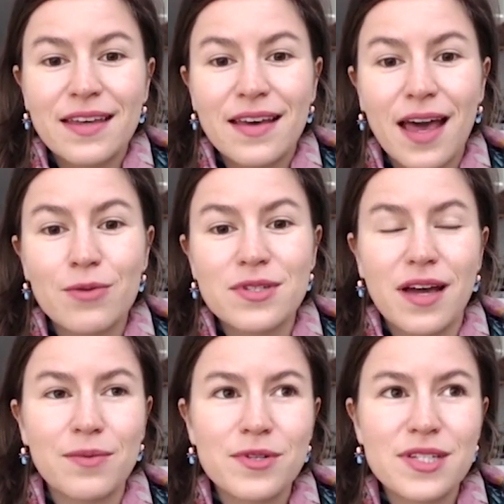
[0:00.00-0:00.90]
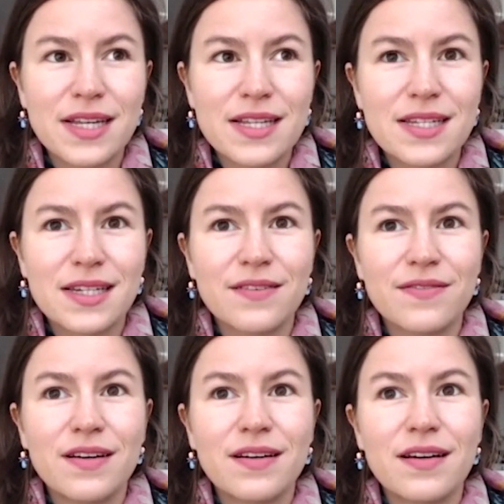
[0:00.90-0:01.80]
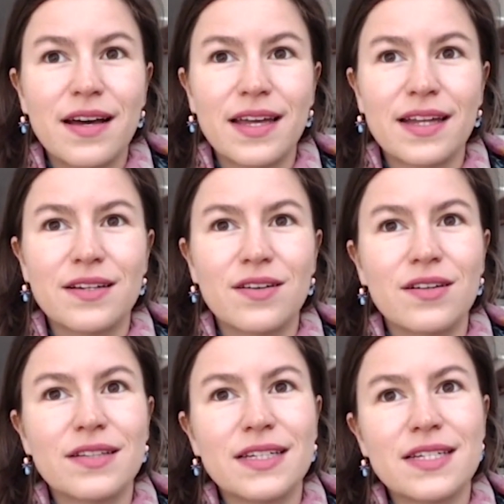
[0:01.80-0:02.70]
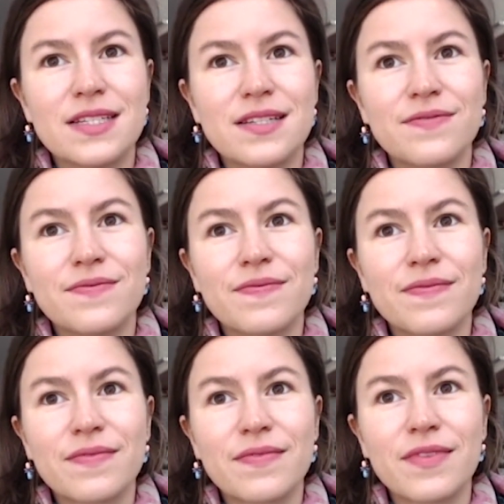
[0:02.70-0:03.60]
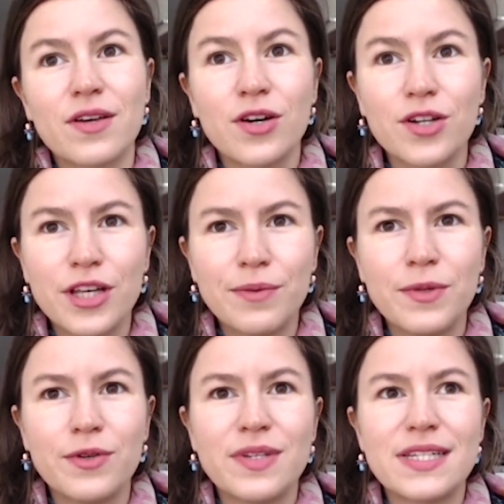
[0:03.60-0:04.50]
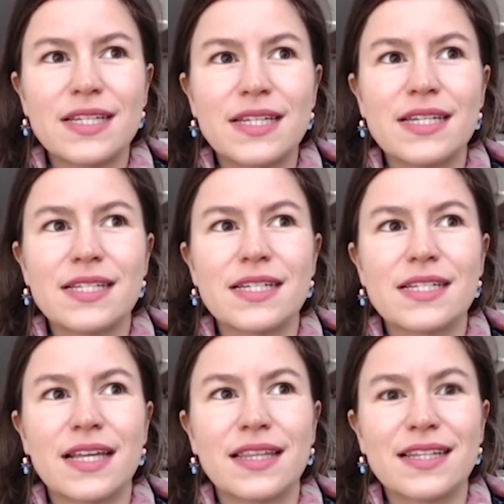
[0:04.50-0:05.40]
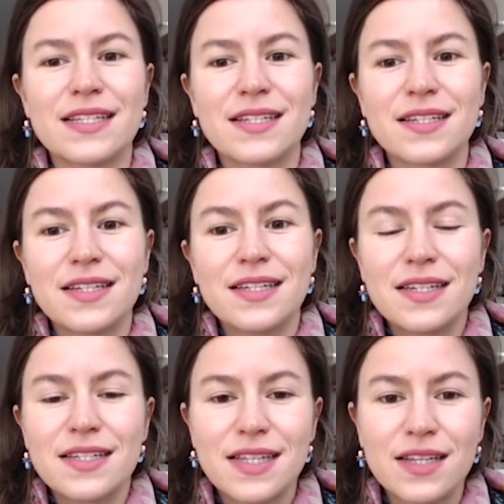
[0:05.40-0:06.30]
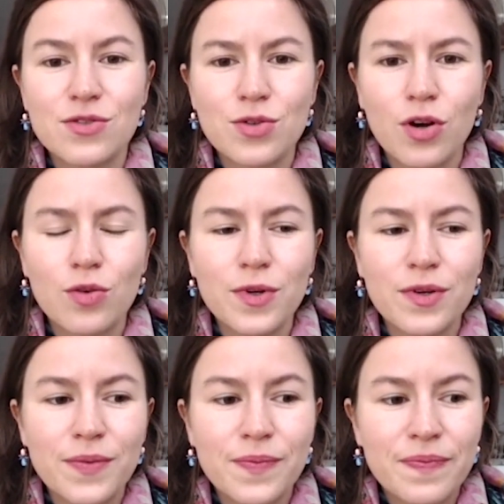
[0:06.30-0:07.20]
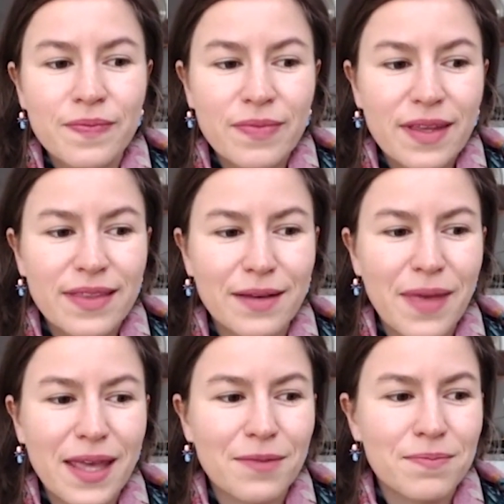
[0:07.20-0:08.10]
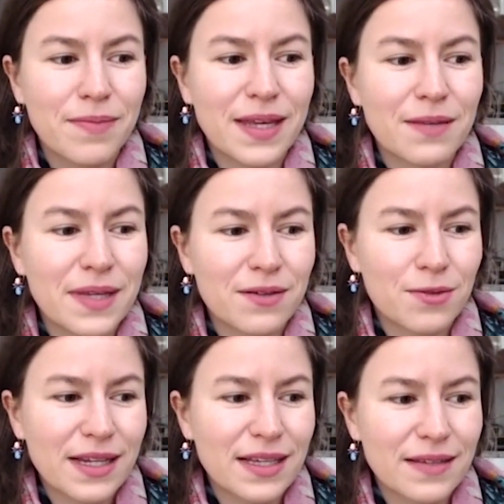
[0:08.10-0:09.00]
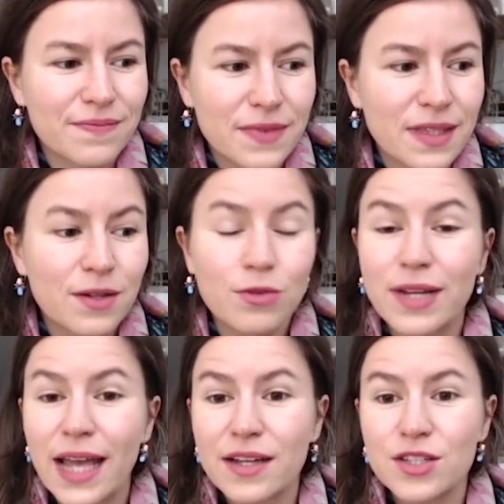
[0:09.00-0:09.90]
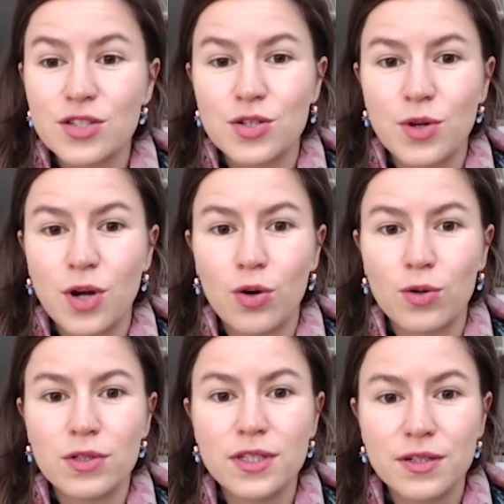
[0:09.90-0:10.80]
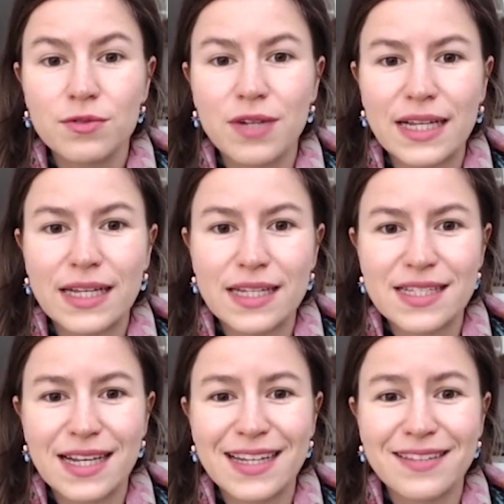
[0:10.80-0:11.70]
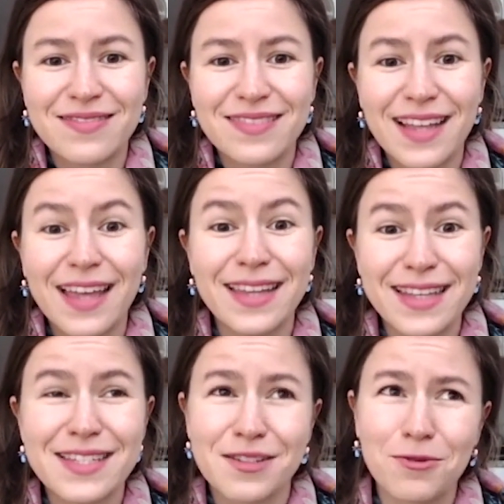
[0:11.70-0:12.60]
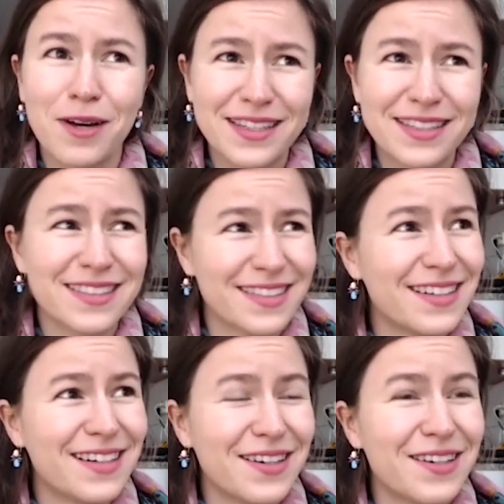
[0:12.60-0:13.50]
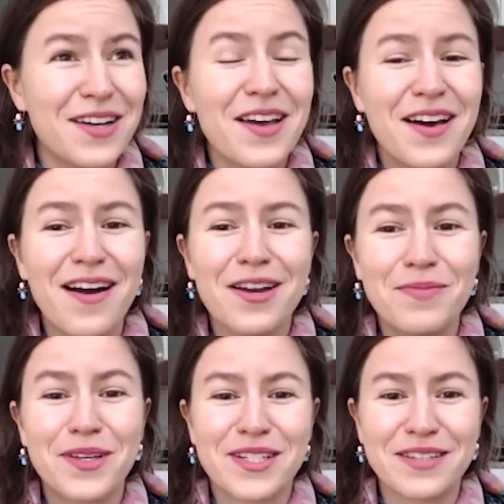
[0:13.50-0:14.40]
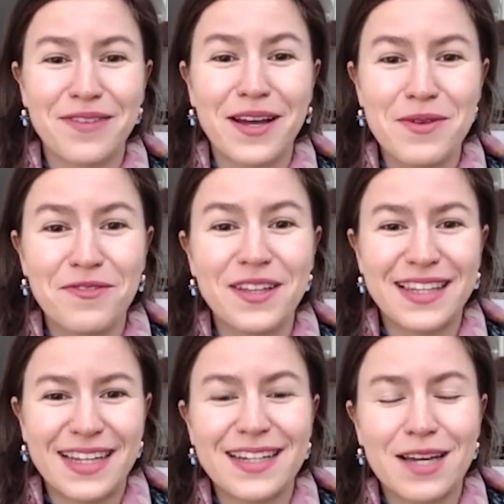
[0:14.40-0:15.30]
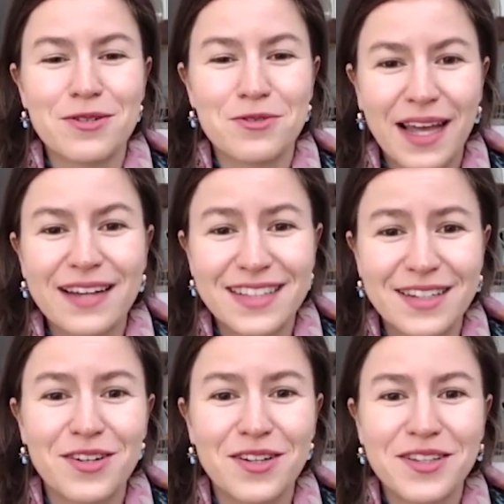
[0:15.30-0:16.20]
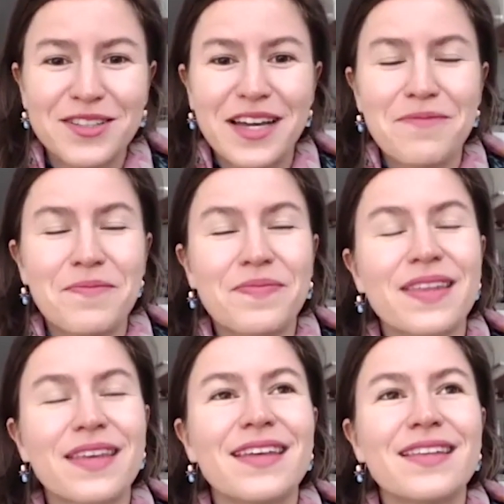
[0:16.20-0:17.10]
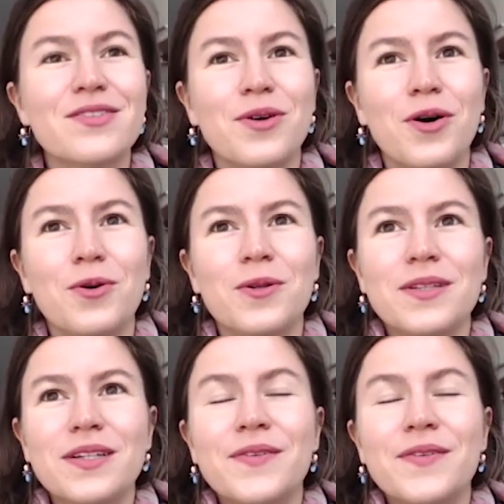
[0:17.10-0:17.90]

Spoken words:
I was hypersensitive. I had all these autoimmune diseases and this syndrome that made me really react to cold really easily. And that's quite hard because if I'm in Finland, I was reacting all the time to cold.